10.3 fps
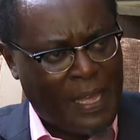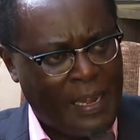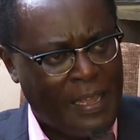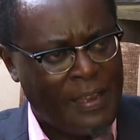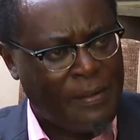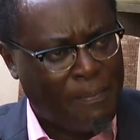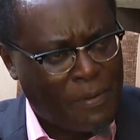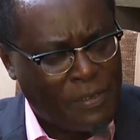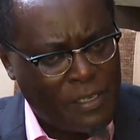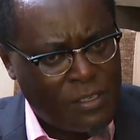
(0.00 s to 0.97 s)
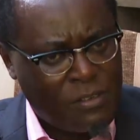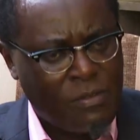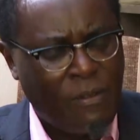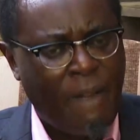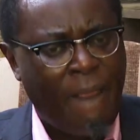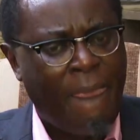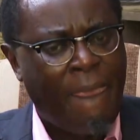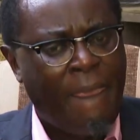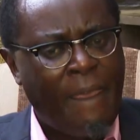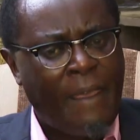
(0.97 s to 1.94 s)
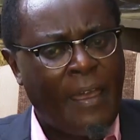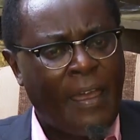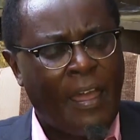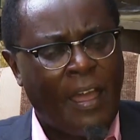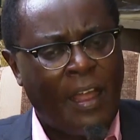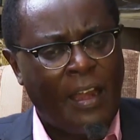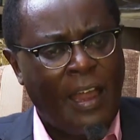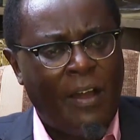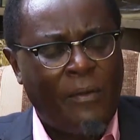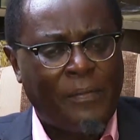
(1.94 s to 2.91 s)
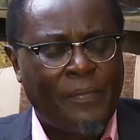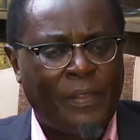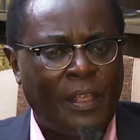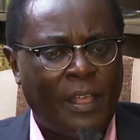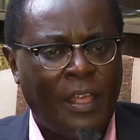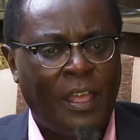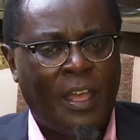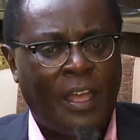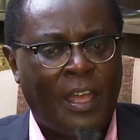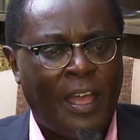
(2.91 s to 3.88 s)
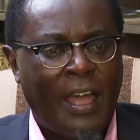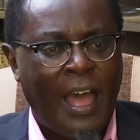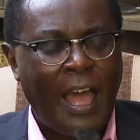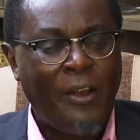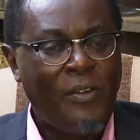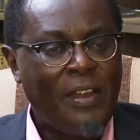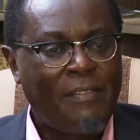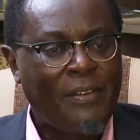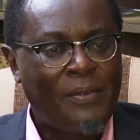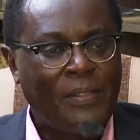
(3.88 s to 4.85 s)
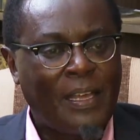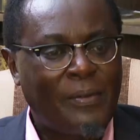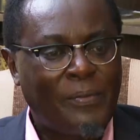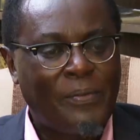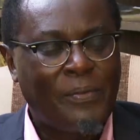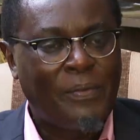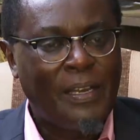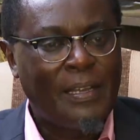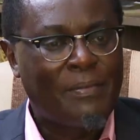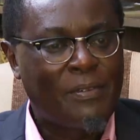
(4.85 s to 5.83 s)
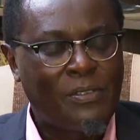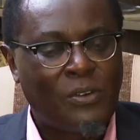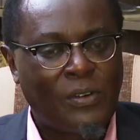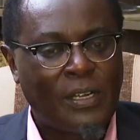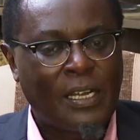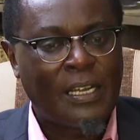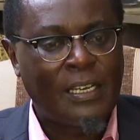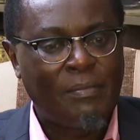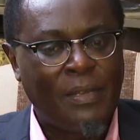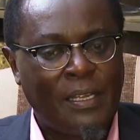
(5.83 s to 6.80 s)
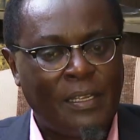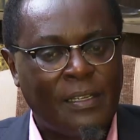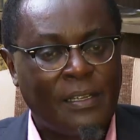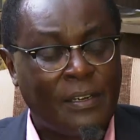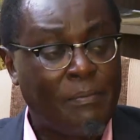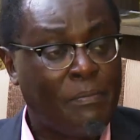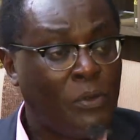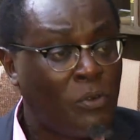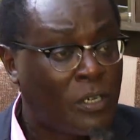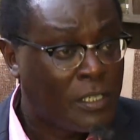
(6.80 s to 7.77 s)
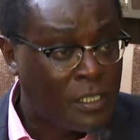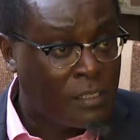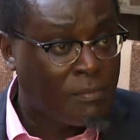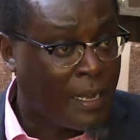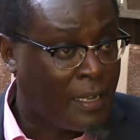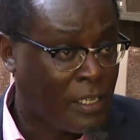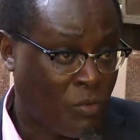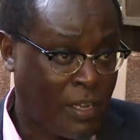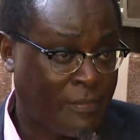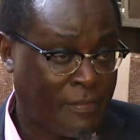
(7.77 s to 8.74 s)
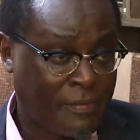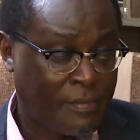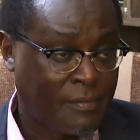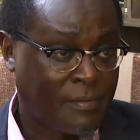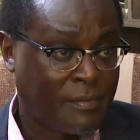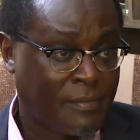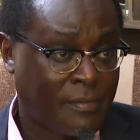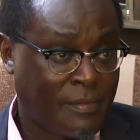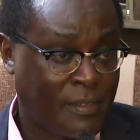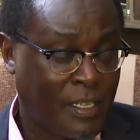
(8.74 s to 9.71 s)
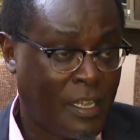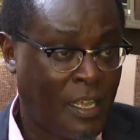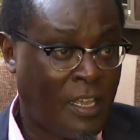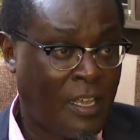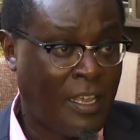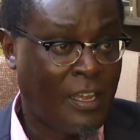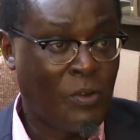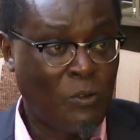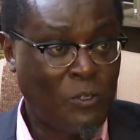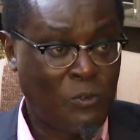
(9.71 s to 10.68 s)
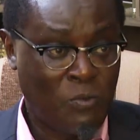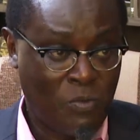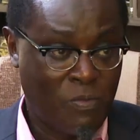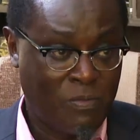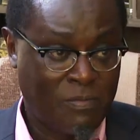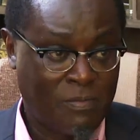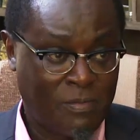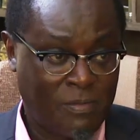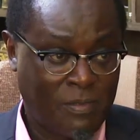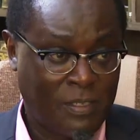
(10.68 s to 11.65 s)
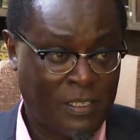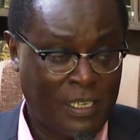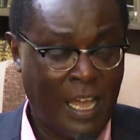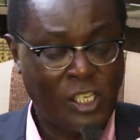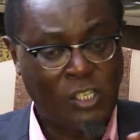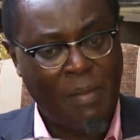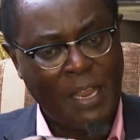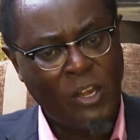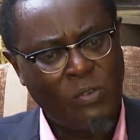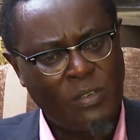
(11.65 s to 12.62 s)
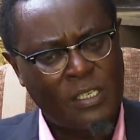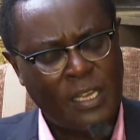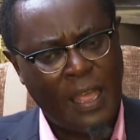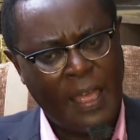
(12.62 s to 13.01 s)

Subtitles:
that he reported to. Now, I don't even know that William Ruto can be rebuked by his wife. He goes to such minute